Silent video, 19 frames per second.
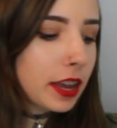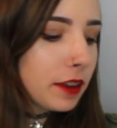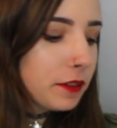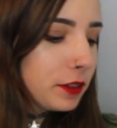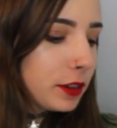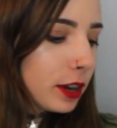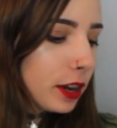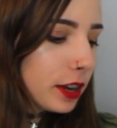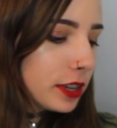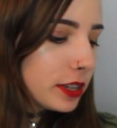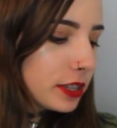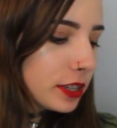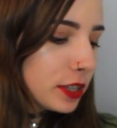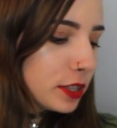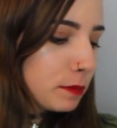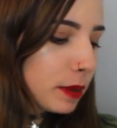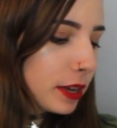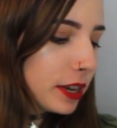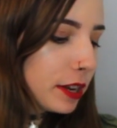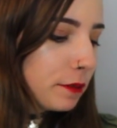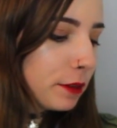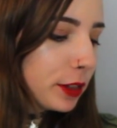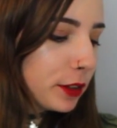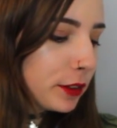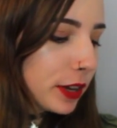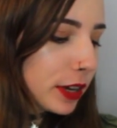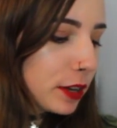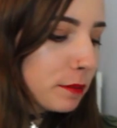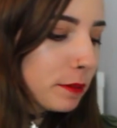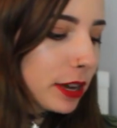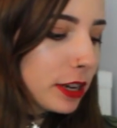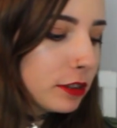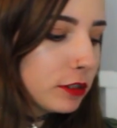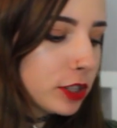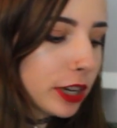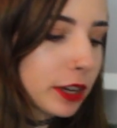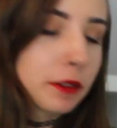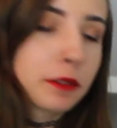If you're not into this band, I really
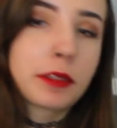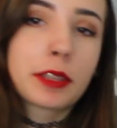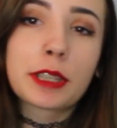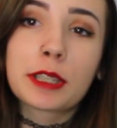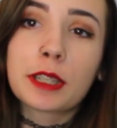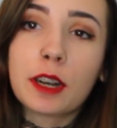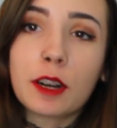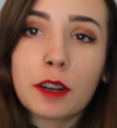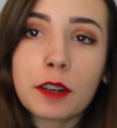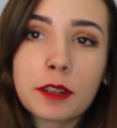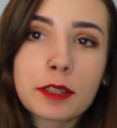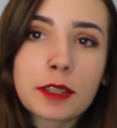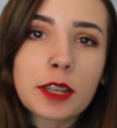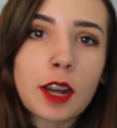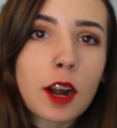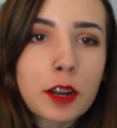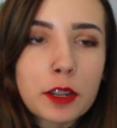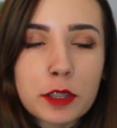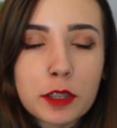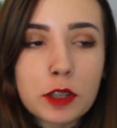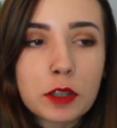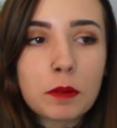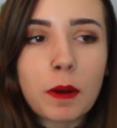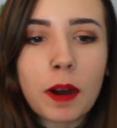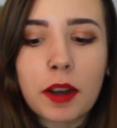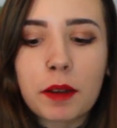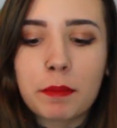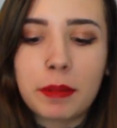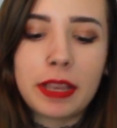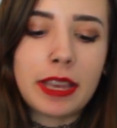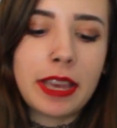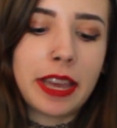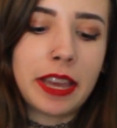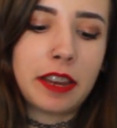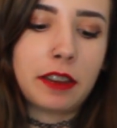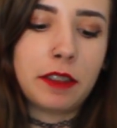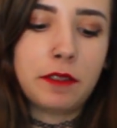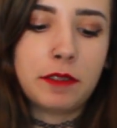recommend you check out the songs Art School Wannabe
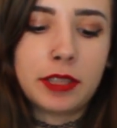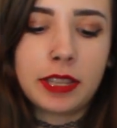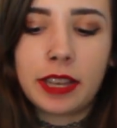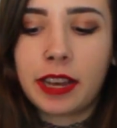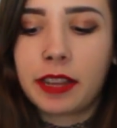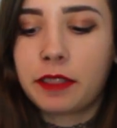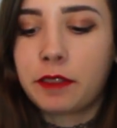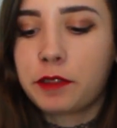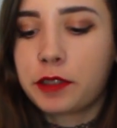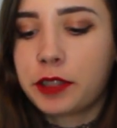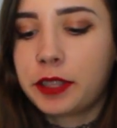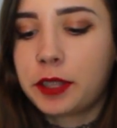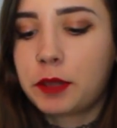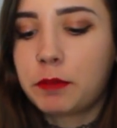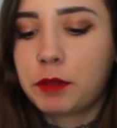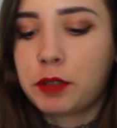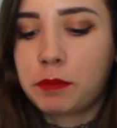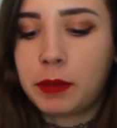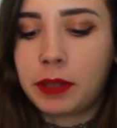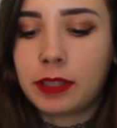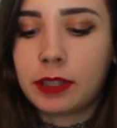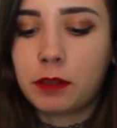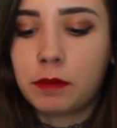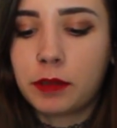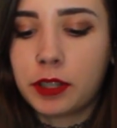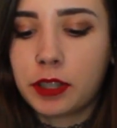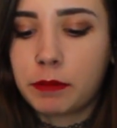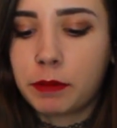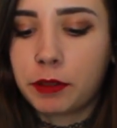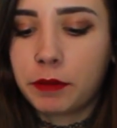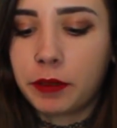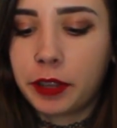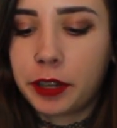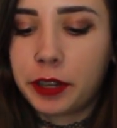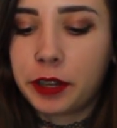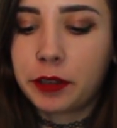and Using. Those are like the most basic ones, but they're really